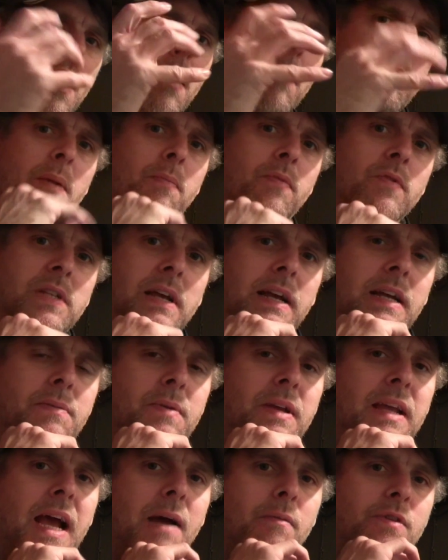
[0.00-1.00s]
Uh, people say
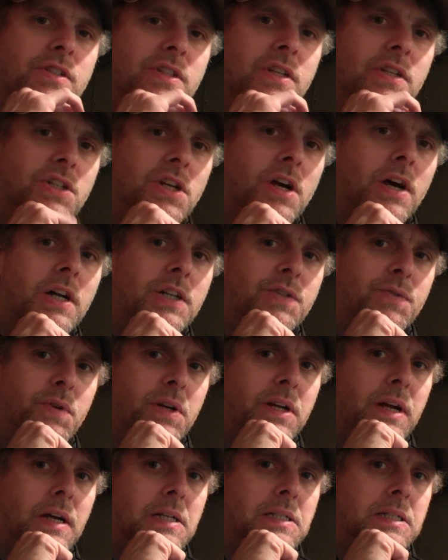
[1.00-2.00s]
to me, "How much do you charge for
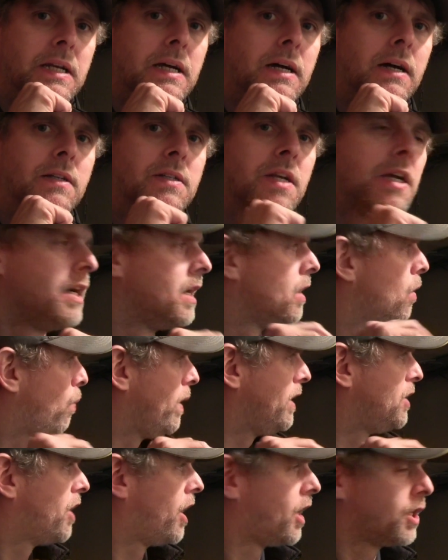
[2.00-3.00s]
EICRs?"
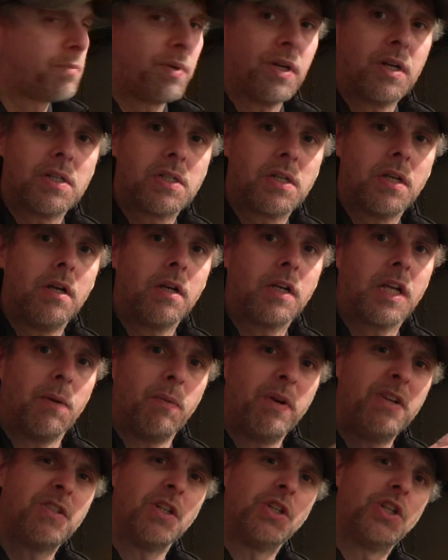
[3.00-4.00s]
We charge per
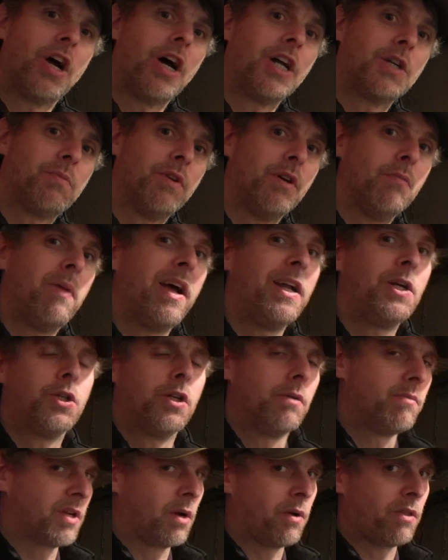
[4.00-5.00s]
circuit. We used to charge per
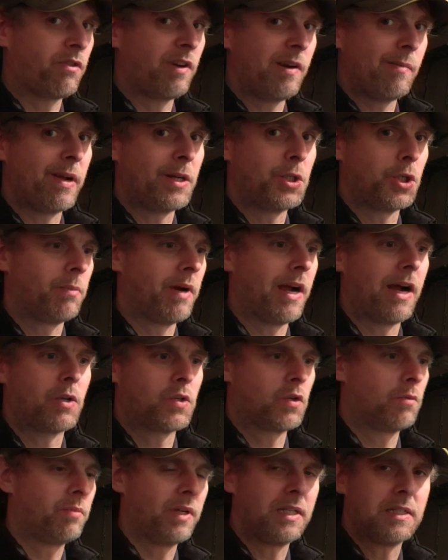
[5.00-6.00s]
bedroom, so a three-bedroom
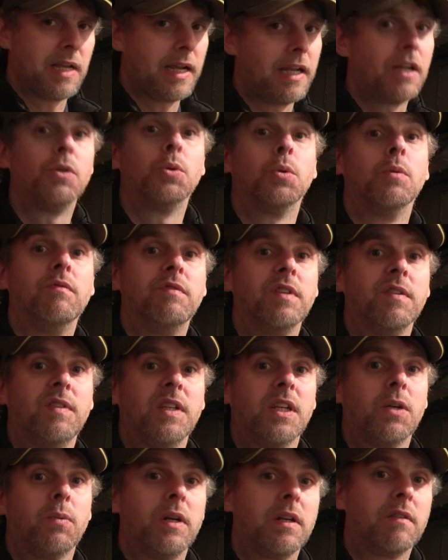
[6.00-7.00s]
house would be say
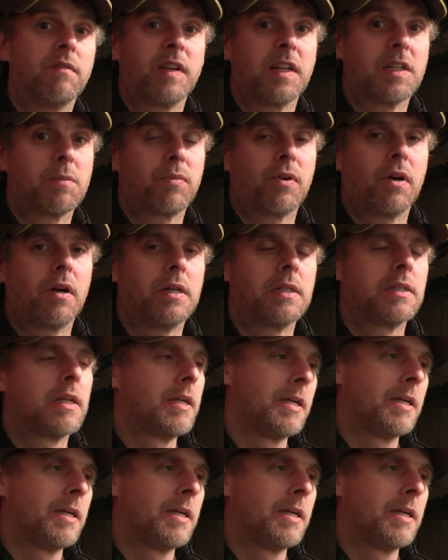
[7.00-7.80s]
150 quid fixed price.